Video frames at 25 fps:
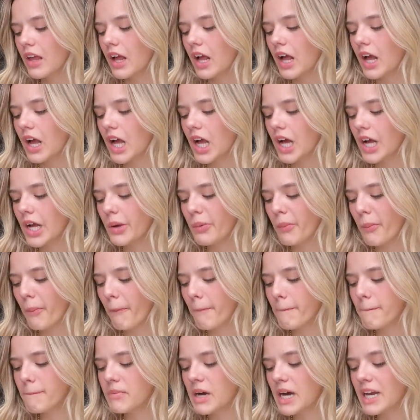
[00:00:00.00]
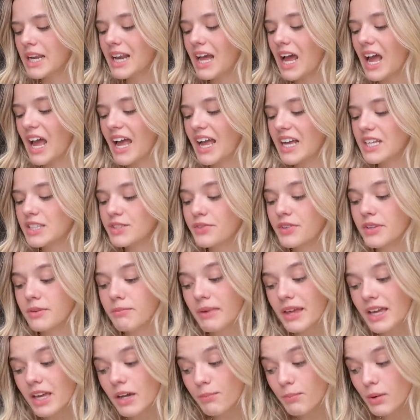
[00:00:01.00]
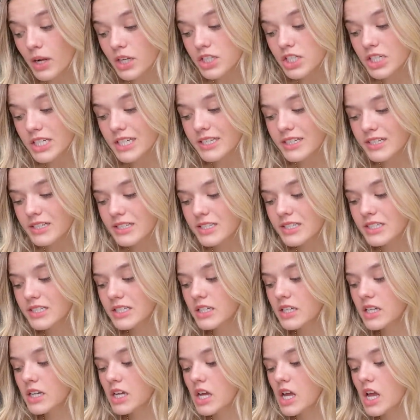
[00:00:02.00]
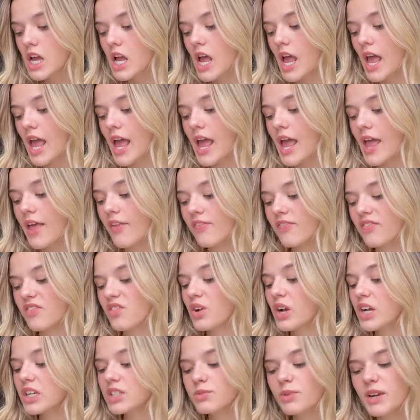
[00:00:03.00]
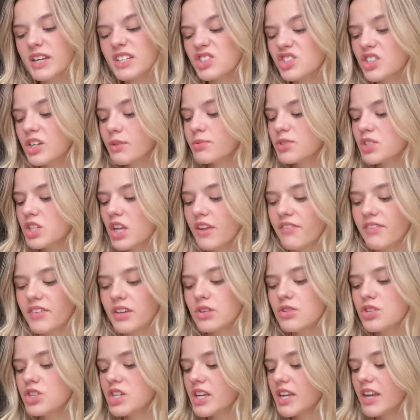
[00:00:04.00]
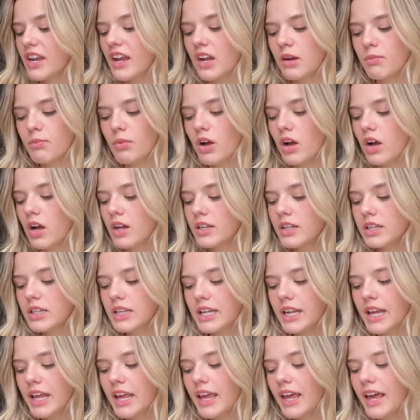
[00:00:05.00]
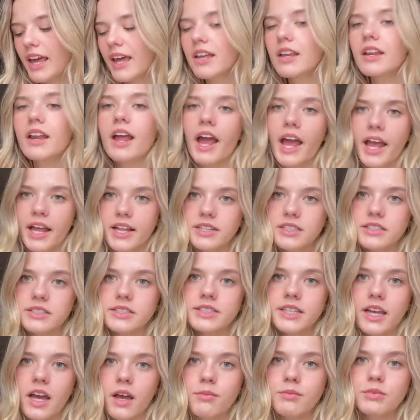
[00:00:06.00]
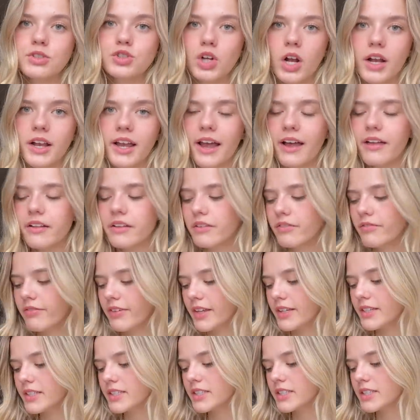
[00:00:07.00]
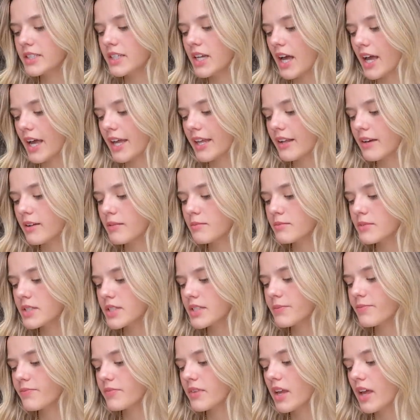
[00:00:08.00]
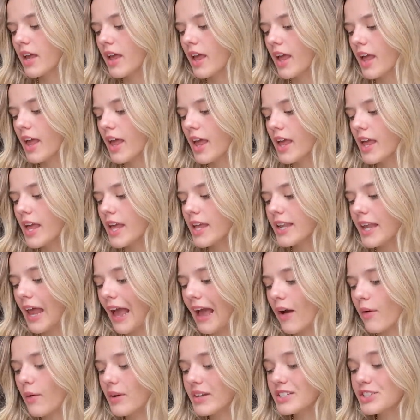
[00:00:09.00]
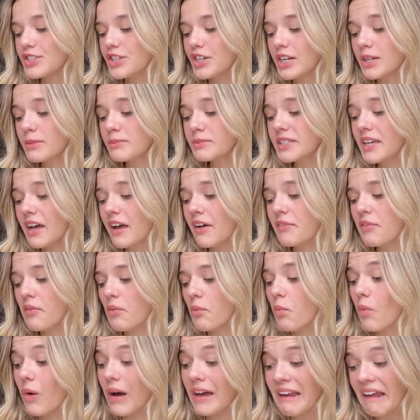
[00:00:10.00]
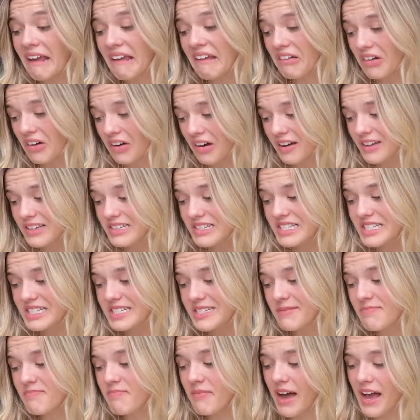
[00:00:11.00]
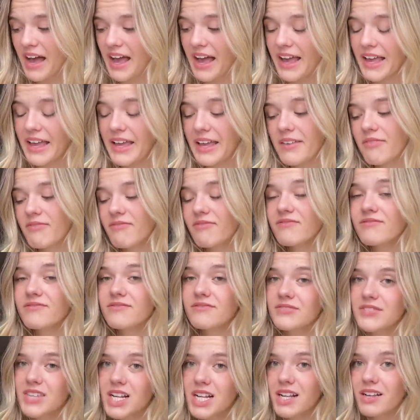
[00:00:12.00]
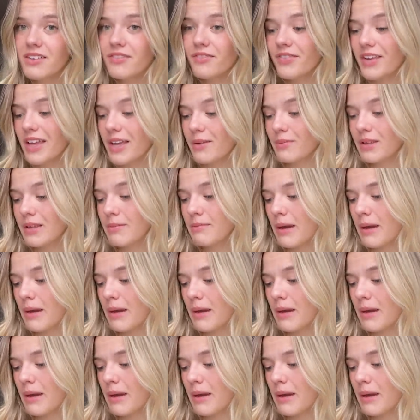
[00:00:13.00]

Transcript: Um, but I asked for the makeup brushes and Crest White Strips, Gillette Fusion, AirPod, cleaning kit, and some Drunk Elephant items. Now, in terms of what I got, my family